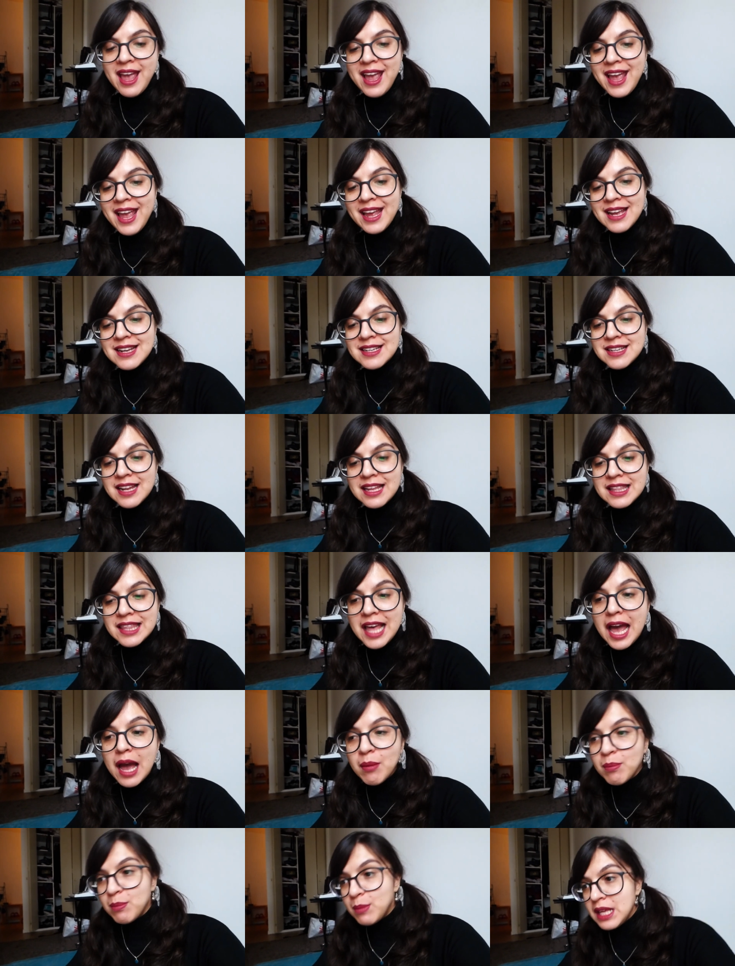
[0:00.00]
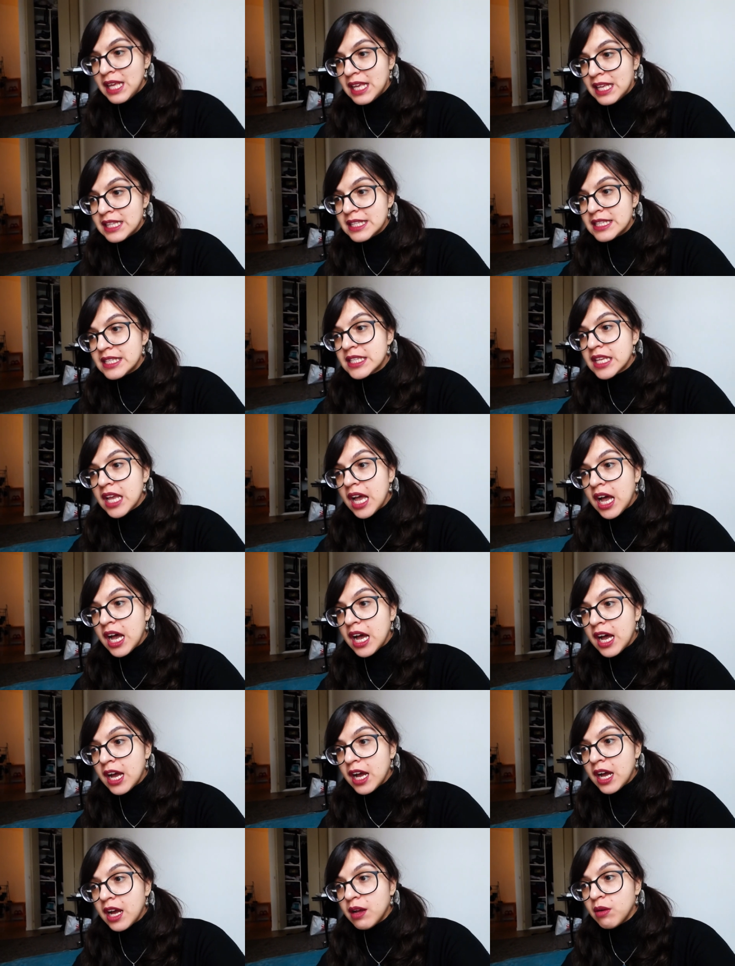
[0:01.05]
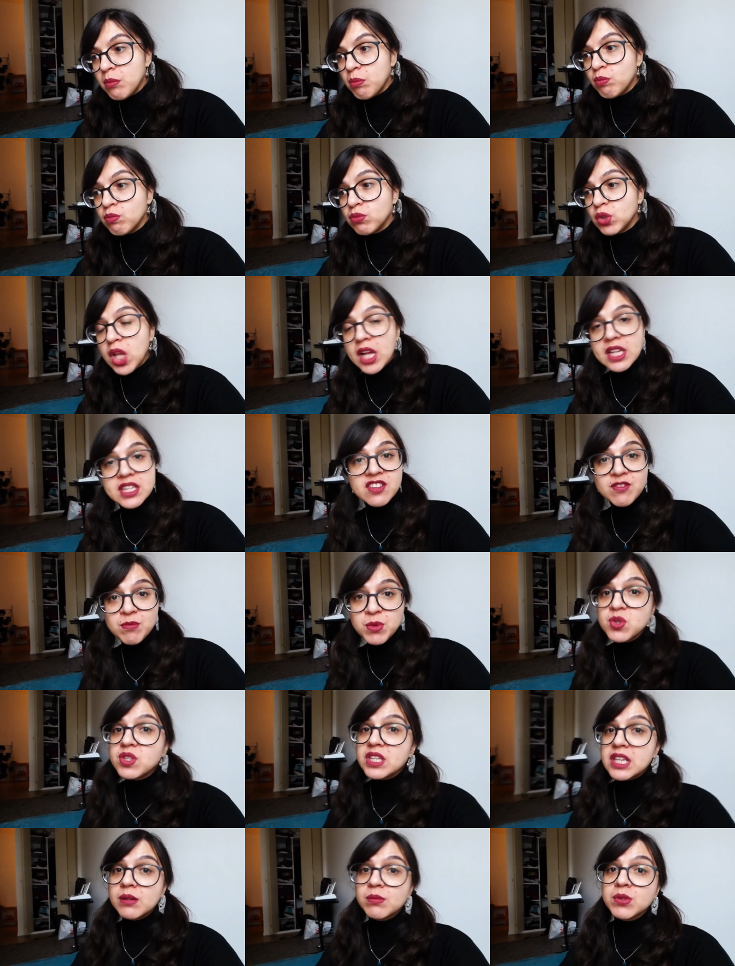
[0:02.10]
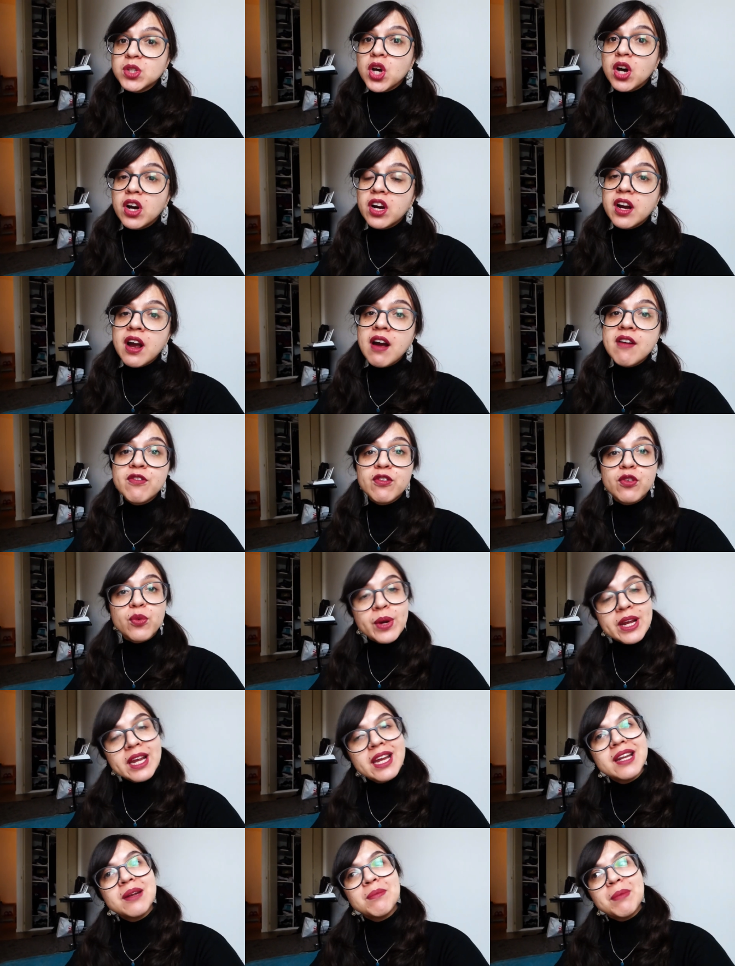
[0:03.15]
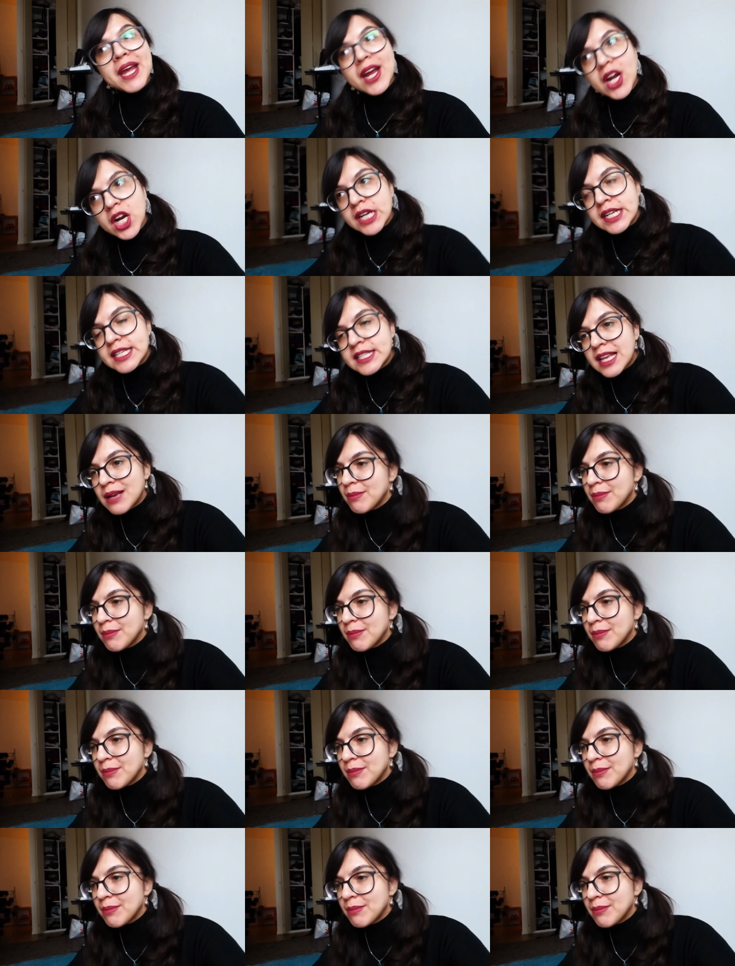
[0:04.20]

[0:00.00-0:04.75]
and that means lots of museums are free in Paris.